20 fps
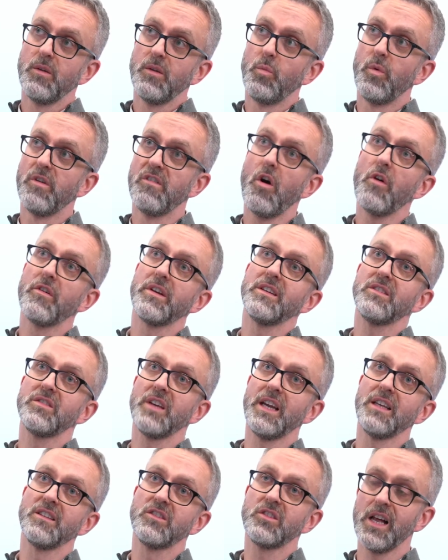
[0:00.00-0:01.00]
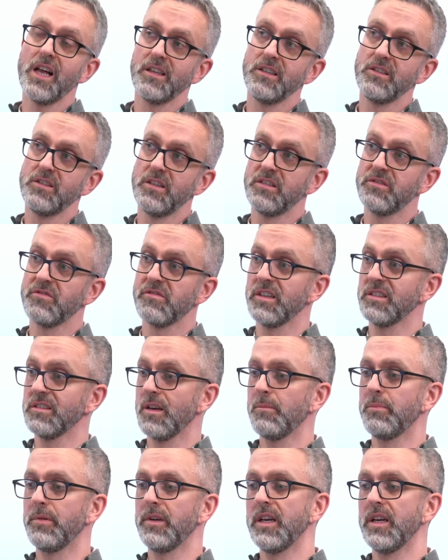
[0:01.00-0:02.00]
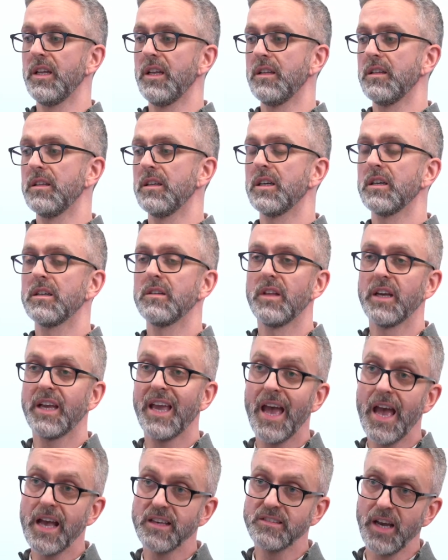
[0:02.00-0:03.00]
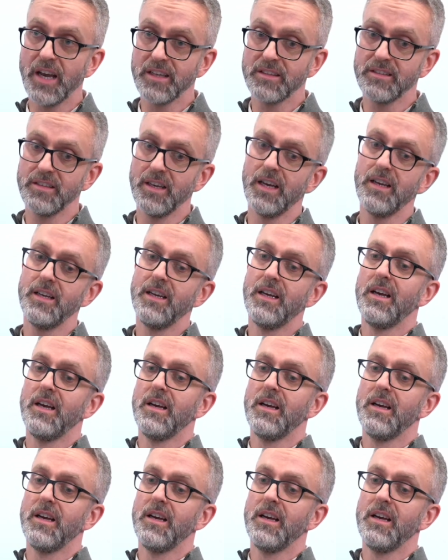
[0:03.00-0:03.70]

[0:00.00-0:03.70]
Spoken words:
We're already seeing challenges, for example, in the care sector.